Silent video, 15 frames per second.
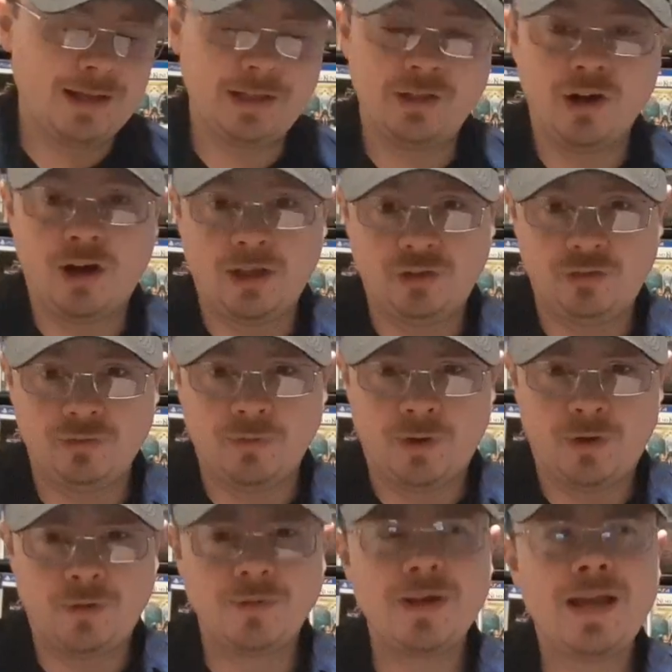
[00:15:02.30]
God's
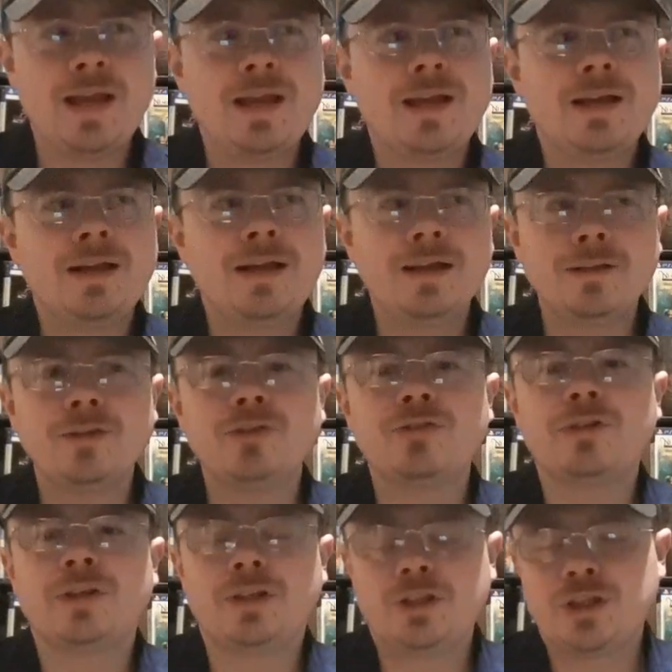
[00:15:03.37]
Fall. It looks
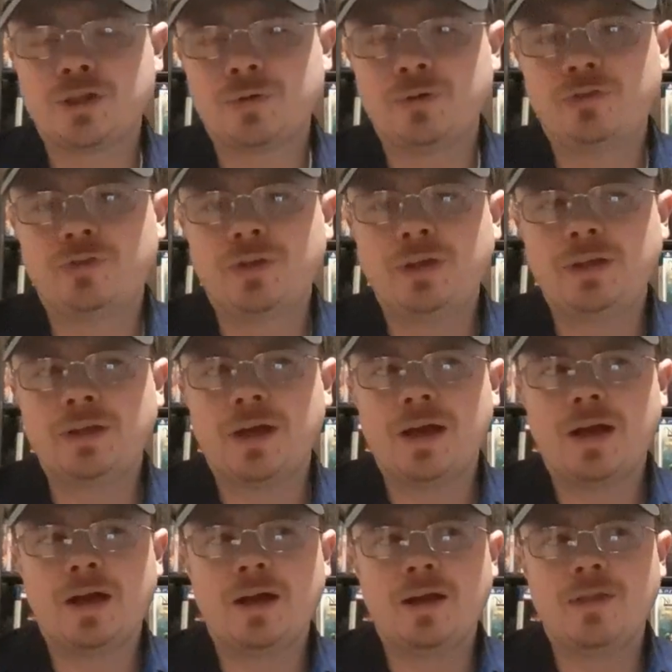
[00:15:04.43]
interesting.
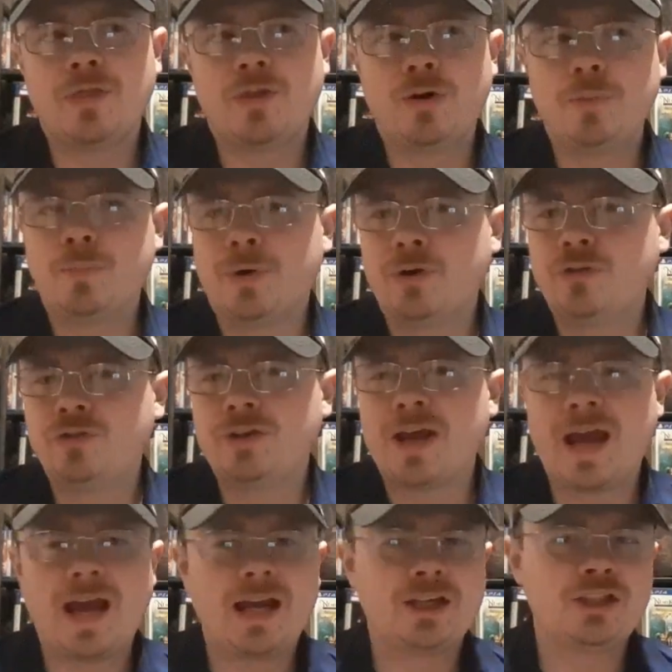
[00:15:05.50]
Third-person
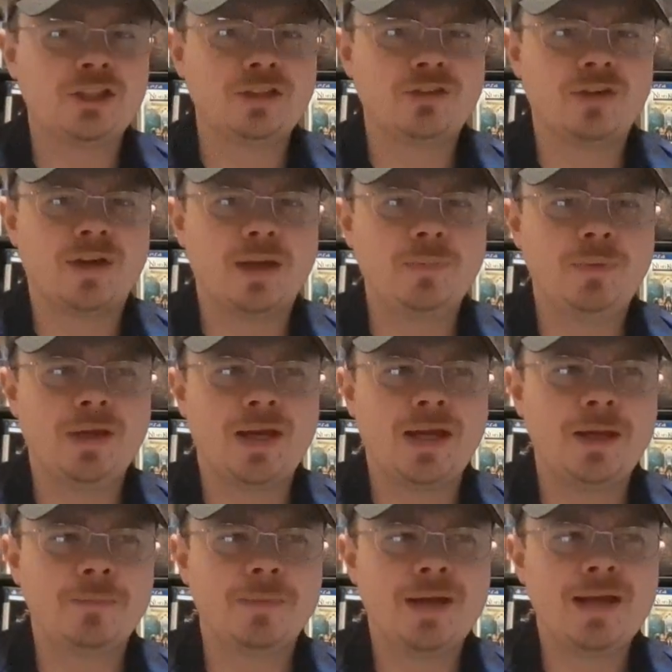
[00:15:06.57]
action type
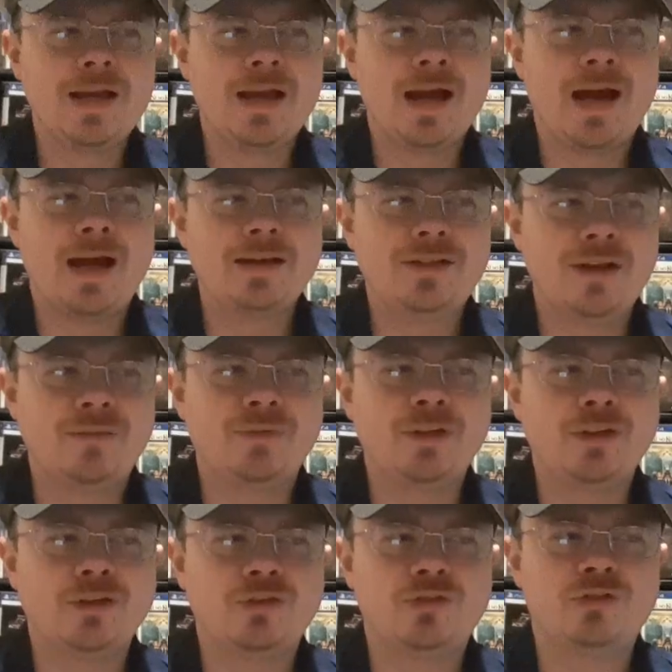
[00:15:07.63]
game. I definitely
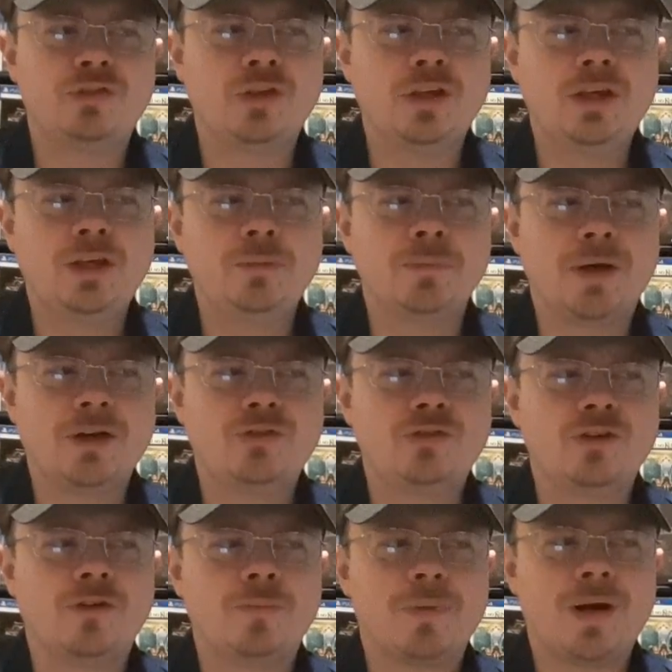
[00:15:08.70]
could see
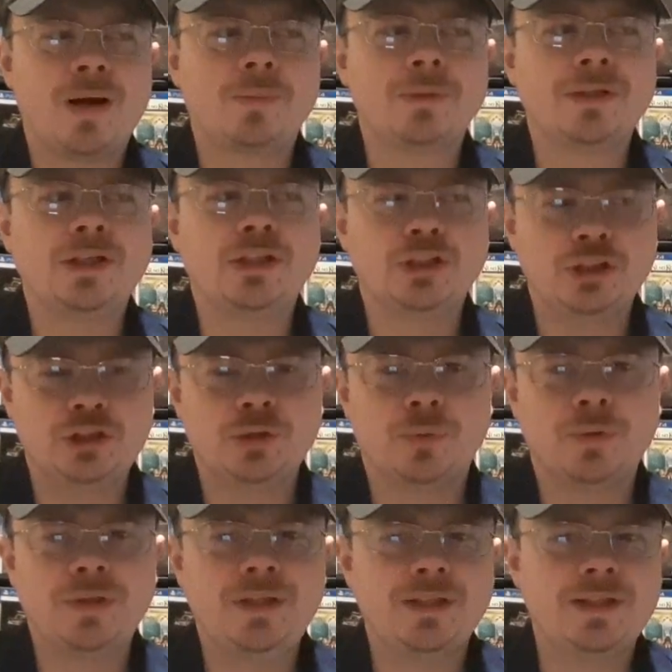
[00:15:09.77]
myself probably
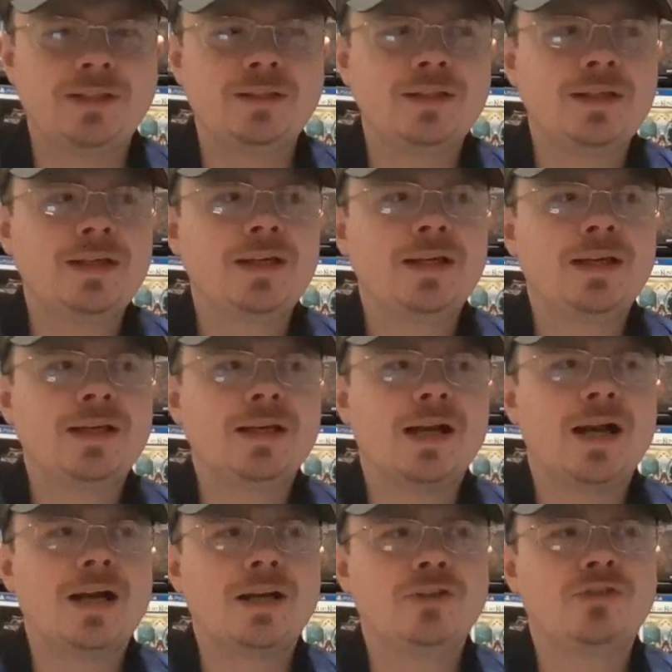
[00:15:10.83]
enjoying it.
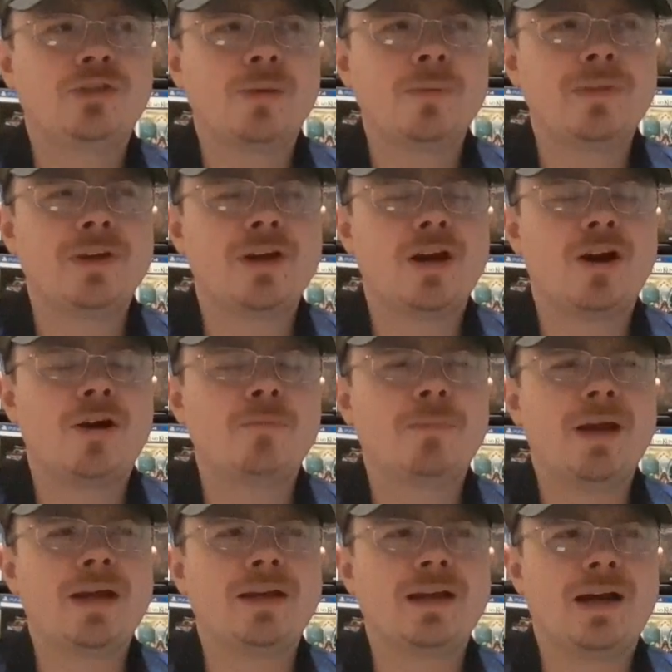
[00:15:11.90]
Some of the
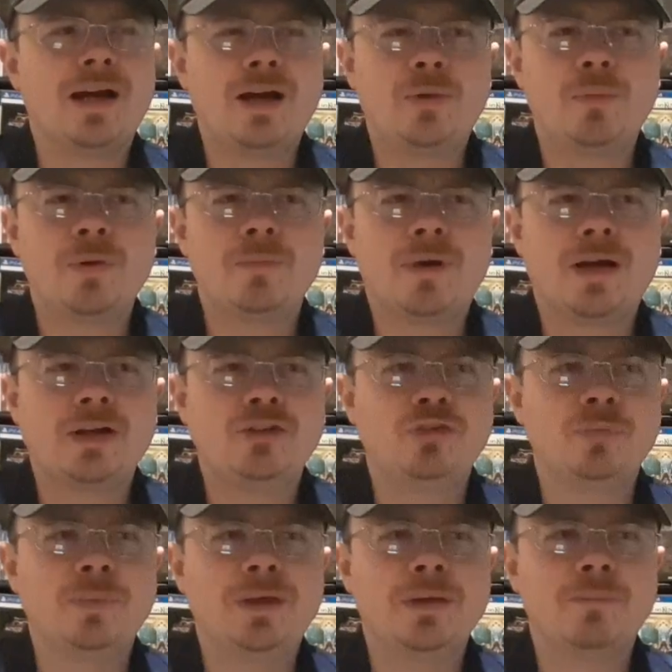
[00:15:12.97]
combat kind of
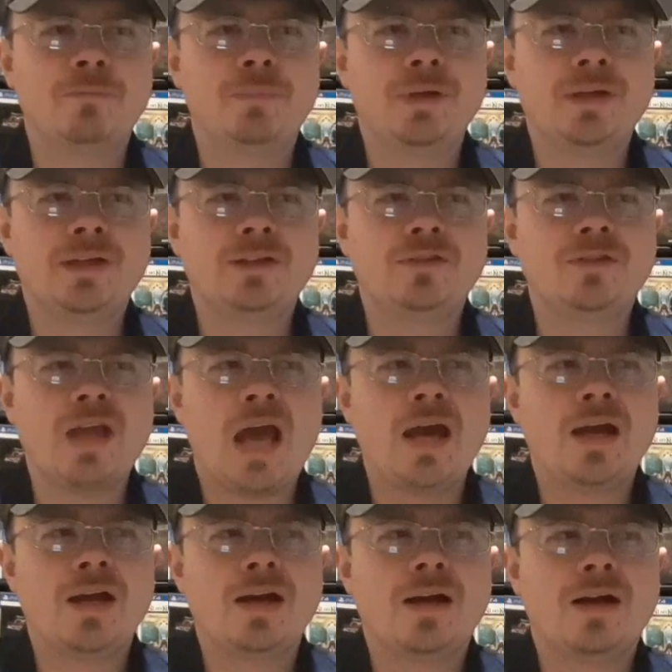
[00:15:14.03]
reminds me a bit
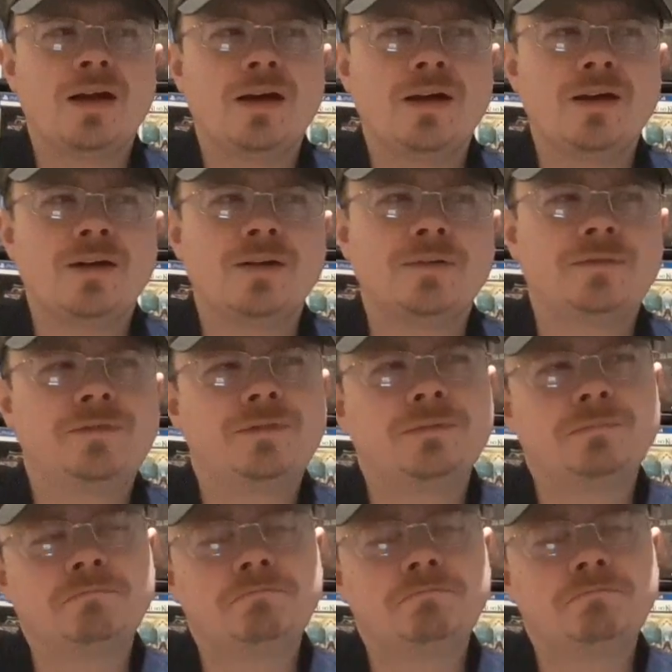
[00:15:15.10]
of